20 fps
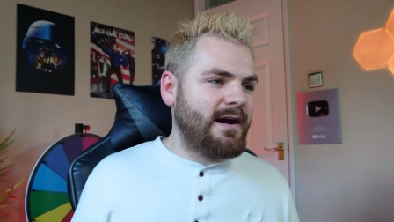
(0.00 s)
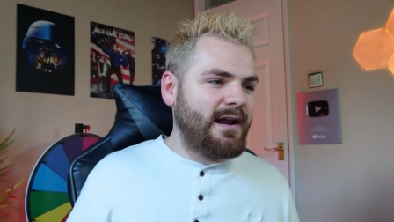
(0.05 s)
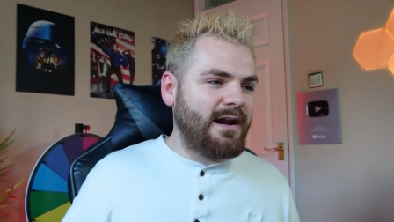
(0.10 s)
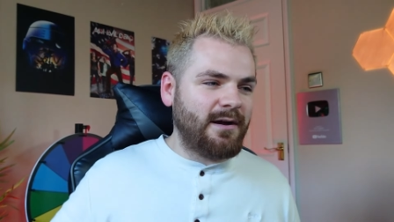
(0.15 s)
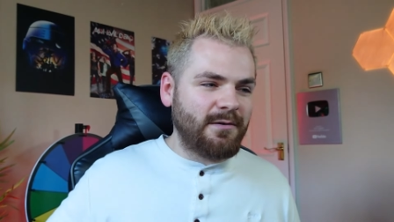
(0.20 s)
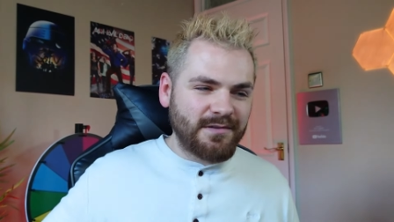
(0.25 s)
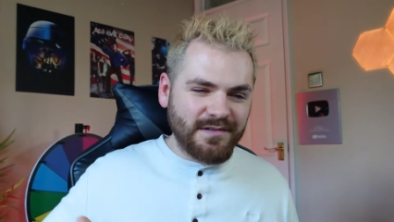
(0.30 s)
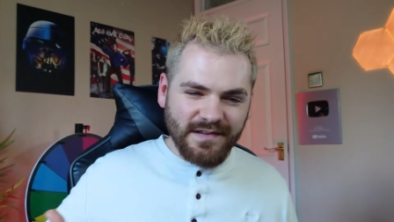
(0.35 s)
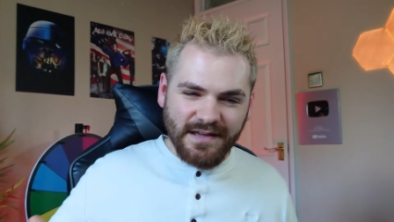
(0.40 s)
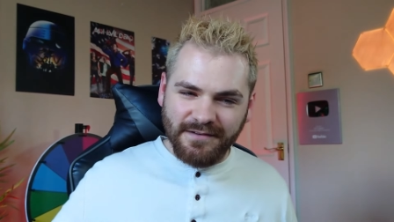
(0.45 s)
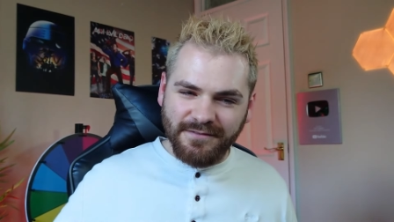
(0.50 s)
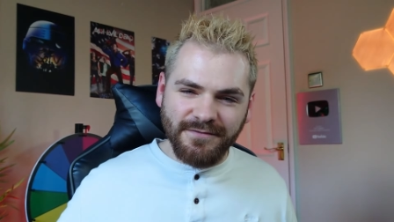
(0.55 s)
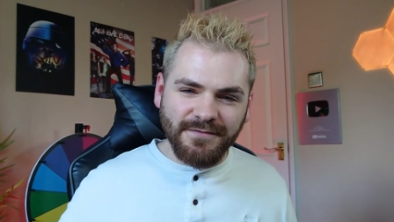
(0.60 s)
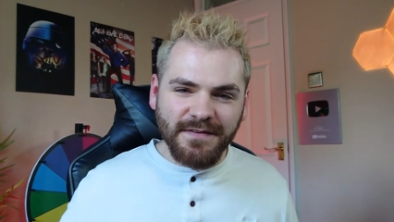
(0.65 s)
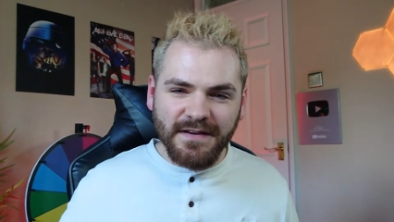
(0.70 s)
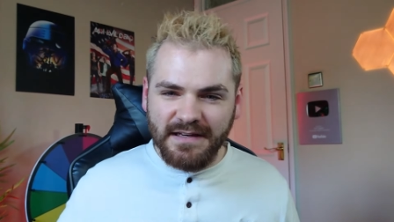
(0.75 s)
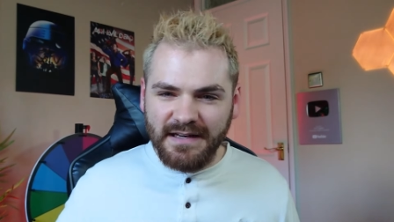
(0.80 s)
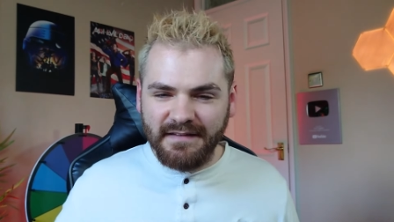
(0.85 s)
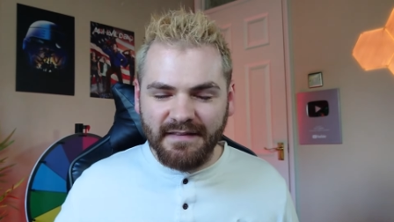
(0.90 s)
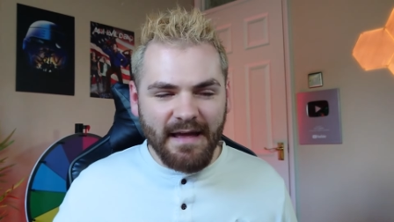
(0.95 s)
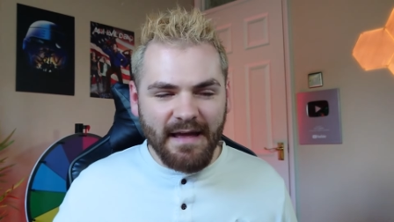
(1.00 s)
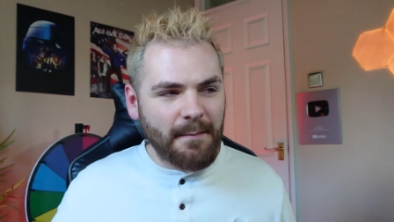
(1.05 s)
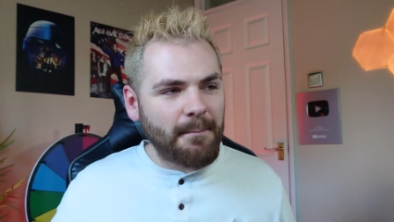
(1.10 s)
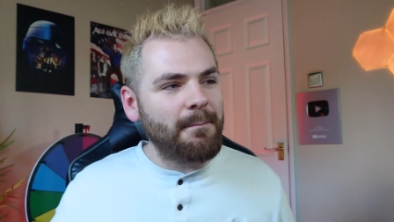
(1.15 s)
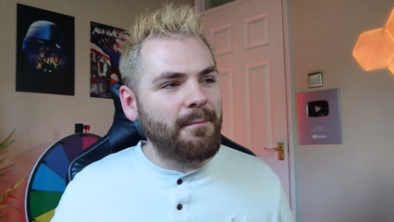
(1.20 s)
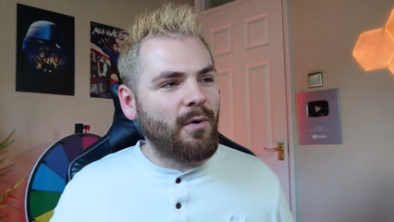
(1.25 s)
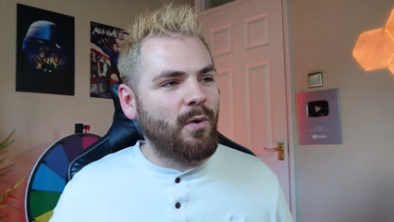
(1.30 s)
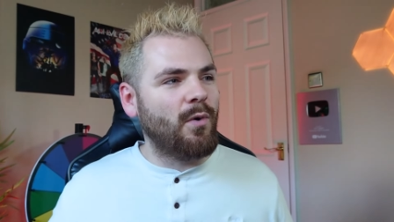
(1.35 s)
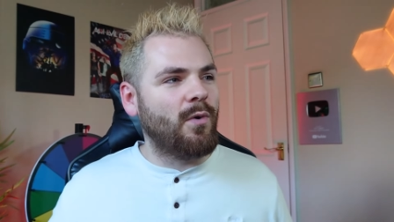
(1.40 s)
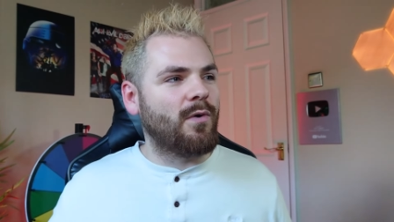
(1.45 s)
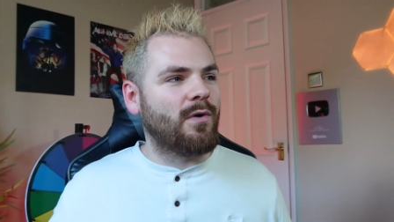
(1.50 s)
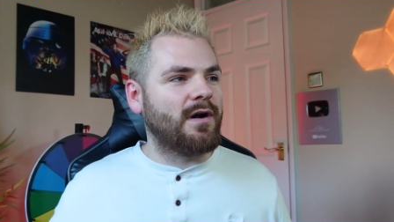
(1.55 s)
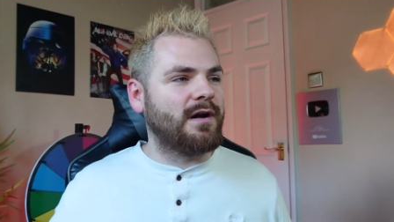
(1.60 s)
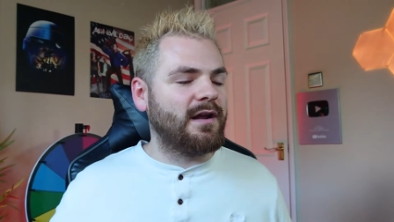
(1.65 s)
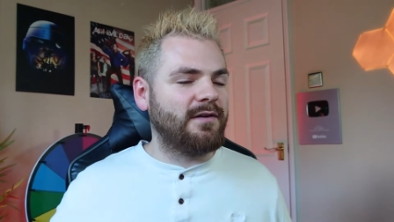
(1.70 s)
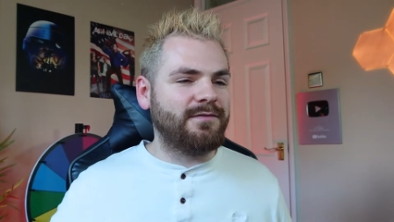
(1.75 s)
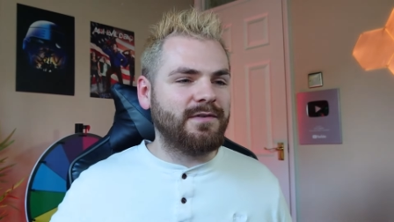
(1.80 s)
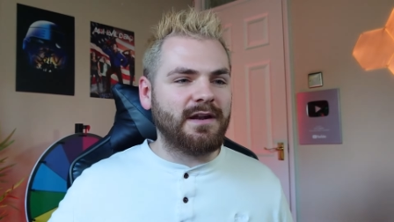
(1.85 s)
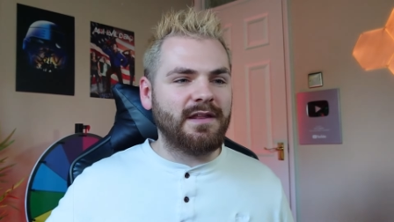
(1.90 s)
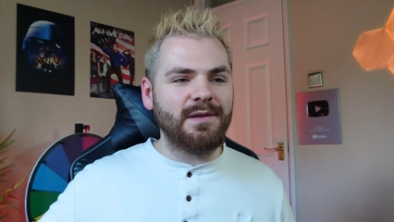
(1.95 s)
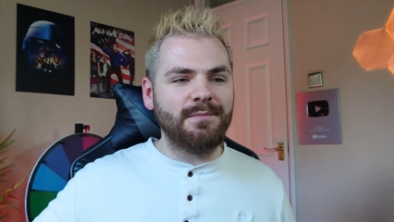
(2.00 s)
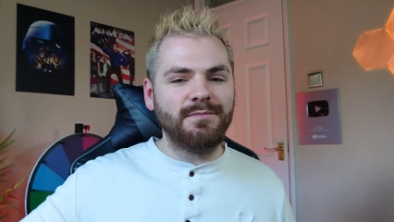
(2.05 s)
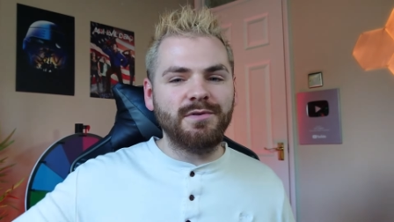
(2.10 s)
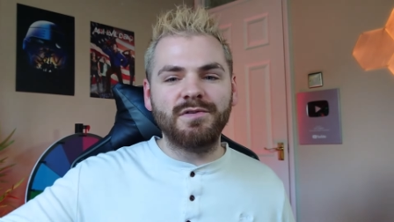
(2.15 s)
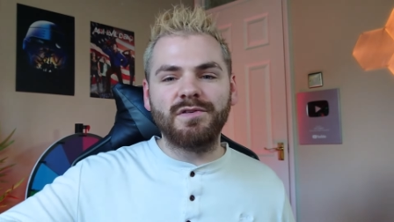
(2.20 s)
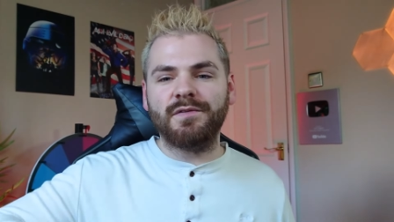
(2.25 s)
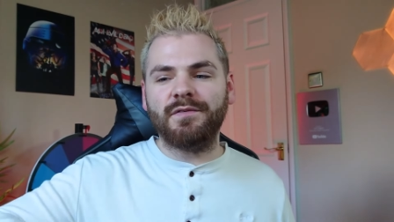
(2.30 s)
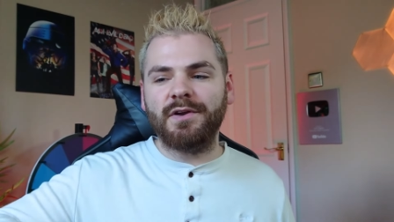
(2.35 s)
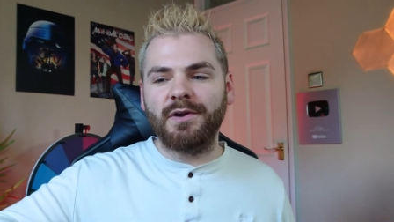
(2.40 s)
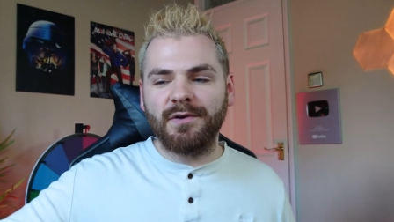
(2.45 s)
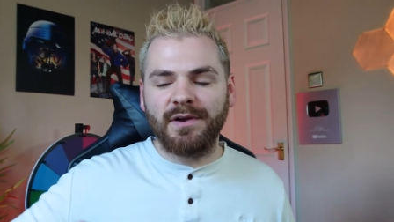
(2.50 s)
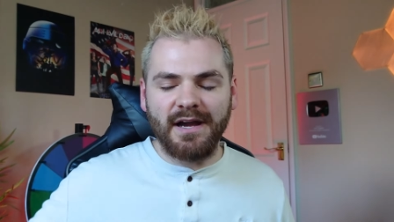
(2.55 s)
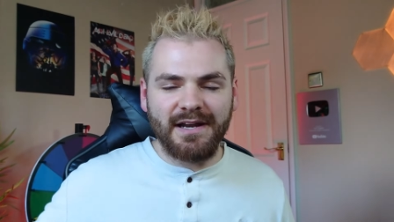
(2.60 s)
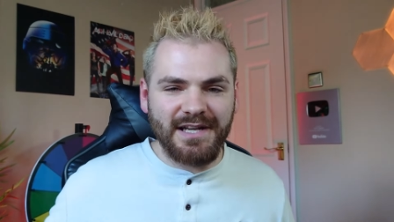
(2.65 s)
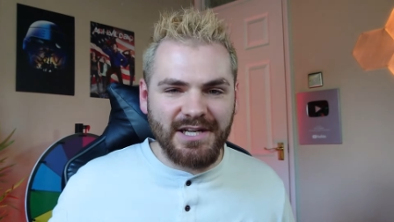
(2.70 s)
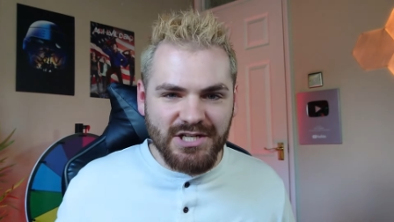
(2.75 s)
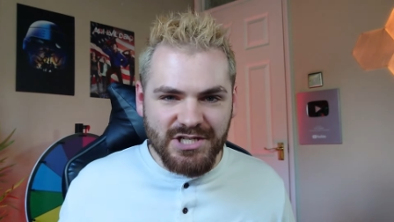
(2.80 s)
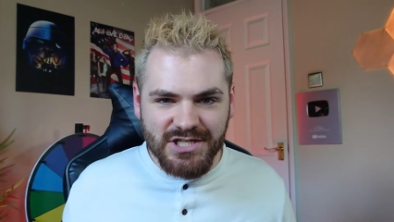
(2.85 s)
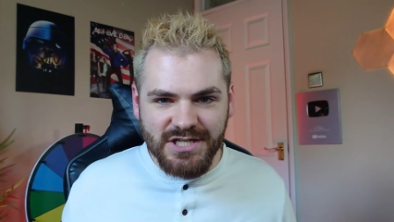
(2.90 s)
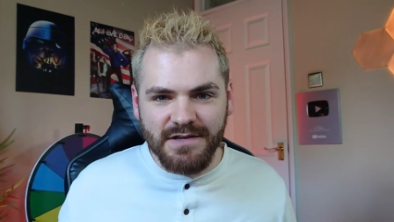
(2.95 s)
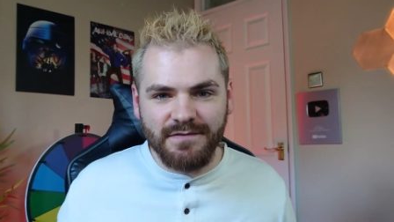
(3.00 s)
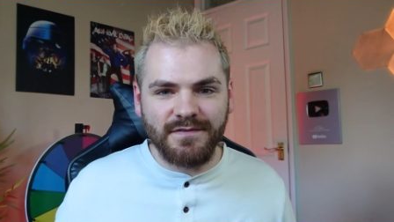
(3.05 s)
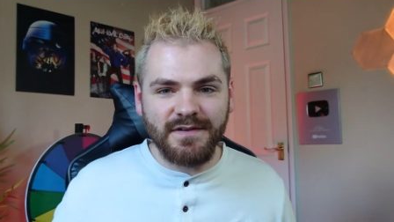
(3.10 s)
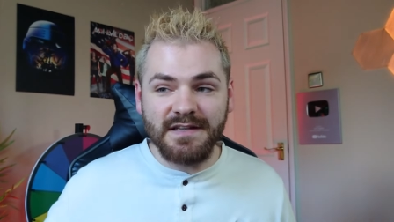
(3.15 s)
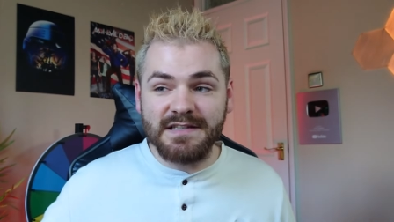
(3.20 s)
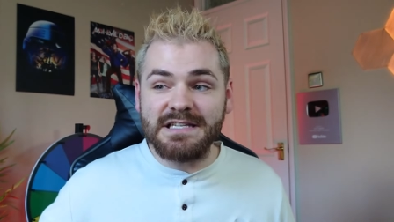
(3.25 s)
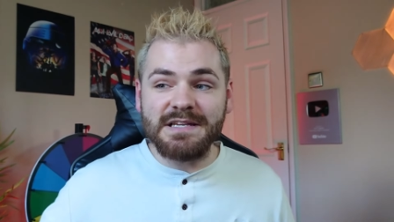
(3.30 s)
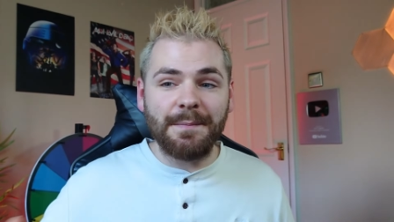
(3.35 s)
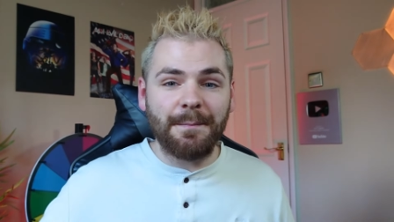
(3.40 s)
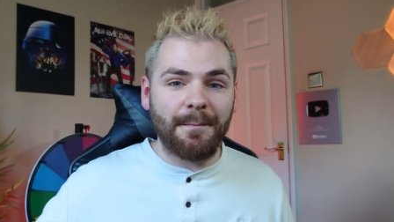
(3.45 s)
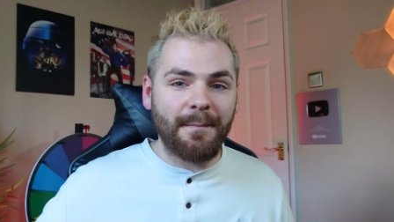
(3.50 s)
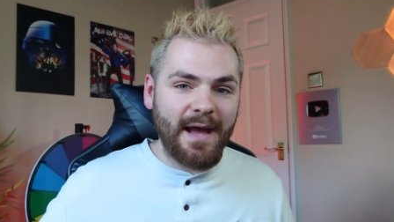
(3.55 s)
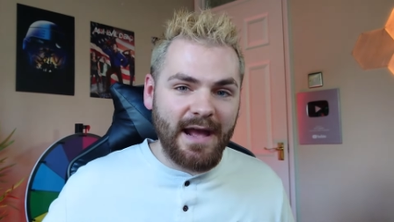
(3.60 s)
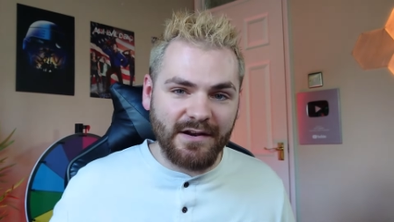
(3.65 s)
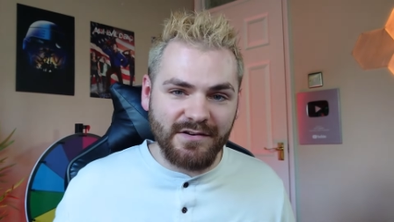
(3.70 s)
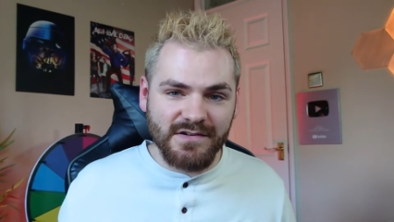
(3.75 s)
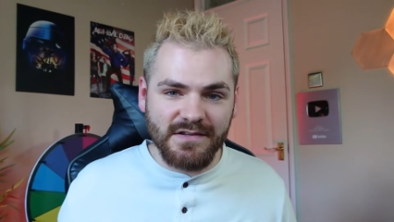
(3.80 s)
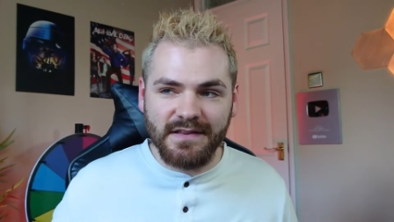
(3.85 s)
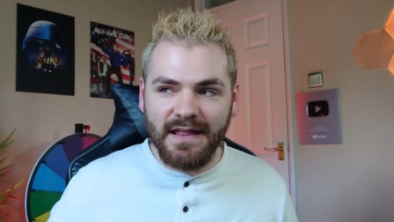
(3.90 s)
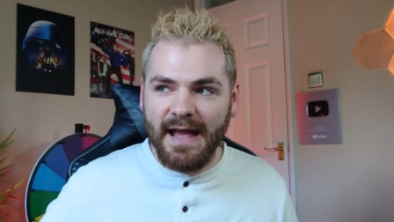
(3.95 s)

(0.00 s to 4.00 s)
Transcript: and I was like feeling that more. And I feel like the music video kind of shifted to match